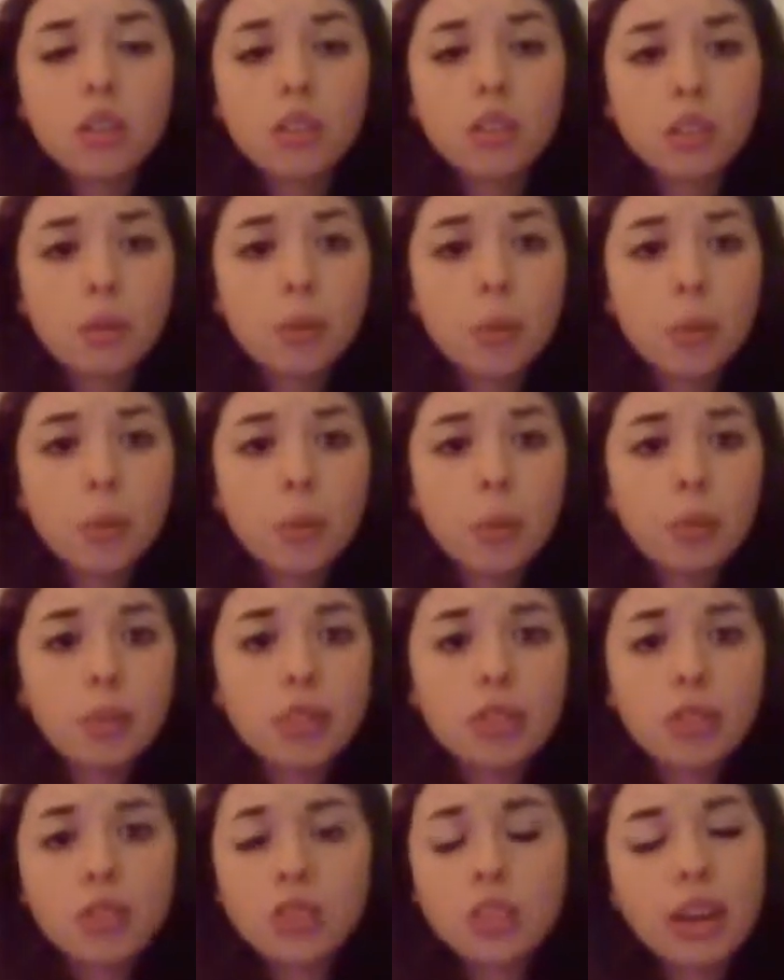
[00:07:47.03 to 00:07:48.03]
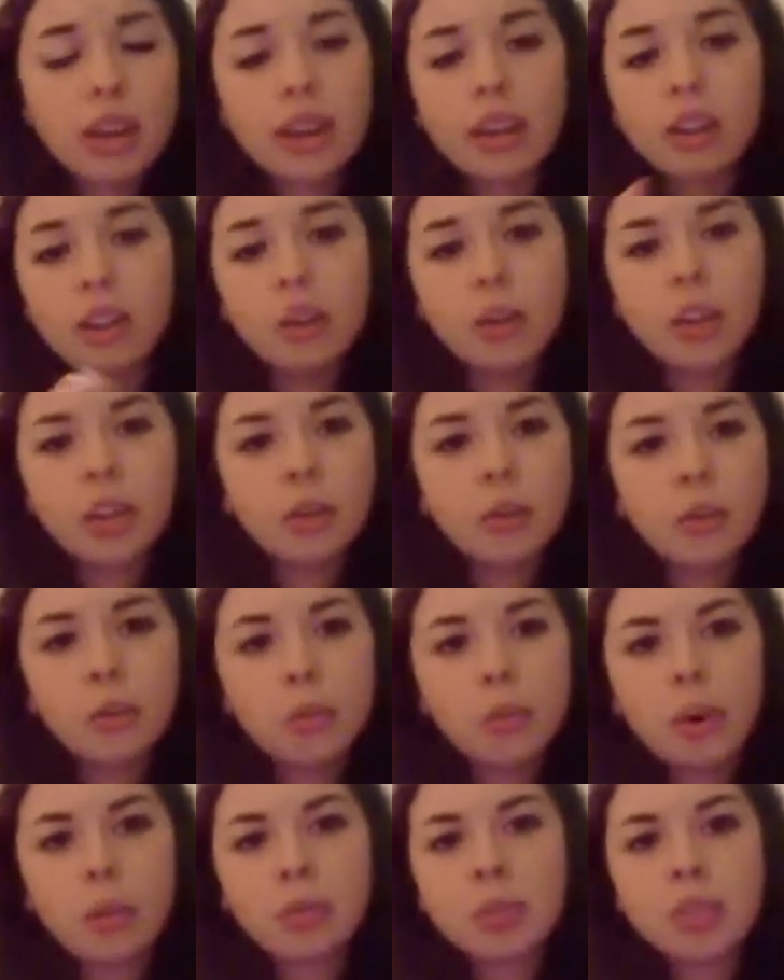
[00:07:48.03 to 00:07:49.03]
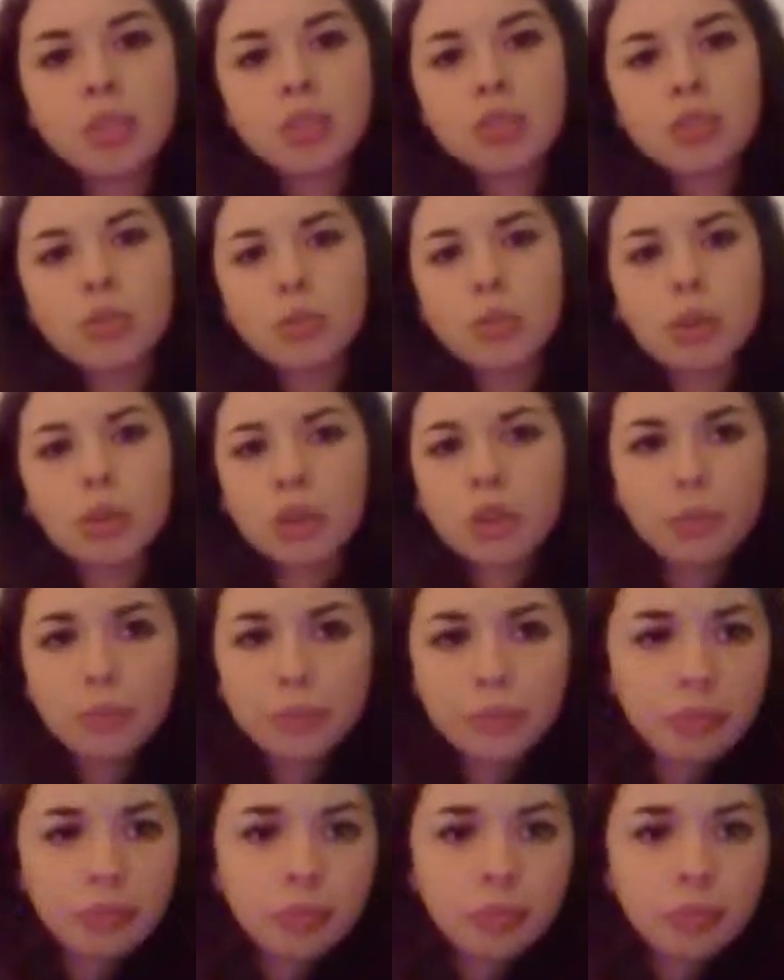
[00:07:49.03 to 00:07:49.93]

Learned about propositions. I had no idea what propositions were.